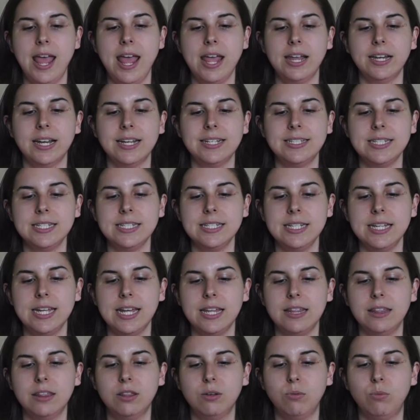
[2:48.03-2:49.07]
and I didn't
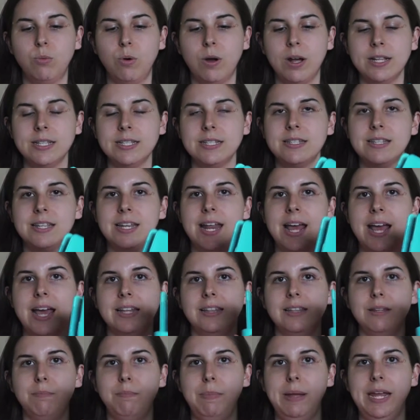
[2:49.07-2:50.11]
get the ones that
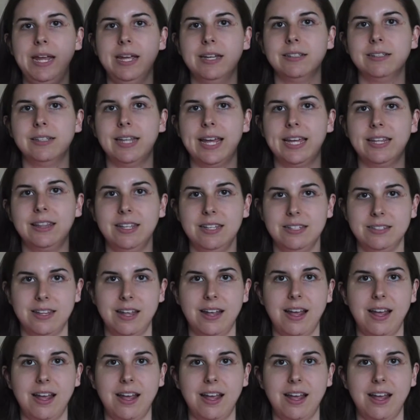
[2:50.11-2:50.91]
had the band like this.